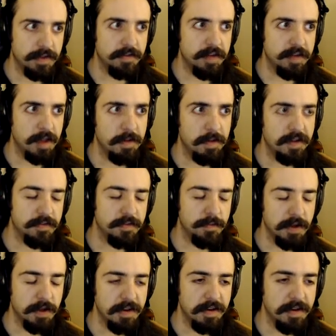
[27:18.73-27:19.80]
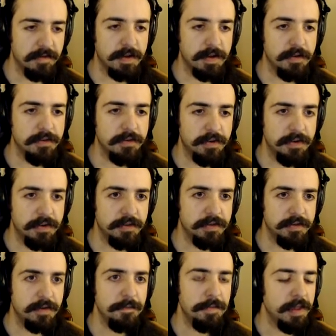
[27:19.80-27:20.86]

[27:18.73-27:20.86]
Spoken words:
same exploitative cultures.